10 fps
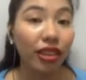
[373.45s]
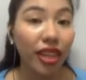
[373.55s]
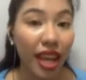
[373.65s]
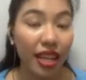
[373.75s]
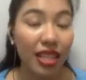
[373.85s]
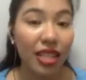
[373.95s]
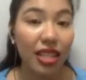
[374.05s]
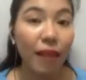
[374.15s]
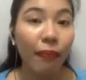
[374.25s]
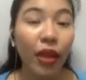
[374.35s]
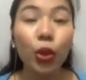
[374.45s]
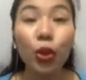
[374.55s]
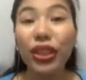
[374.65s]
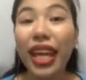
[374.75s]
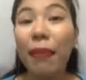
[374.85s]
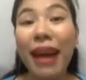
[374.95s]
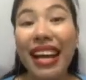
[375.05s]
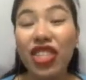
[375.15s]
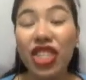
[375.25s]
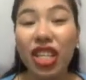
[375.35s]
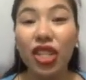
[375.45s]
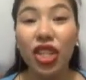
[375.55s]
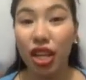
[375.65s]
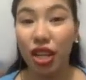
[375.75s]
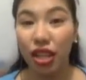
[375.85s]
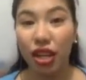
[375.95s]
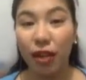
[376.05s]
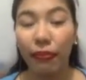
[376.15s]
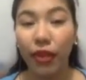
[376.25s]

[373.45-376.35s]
text, do they match each other?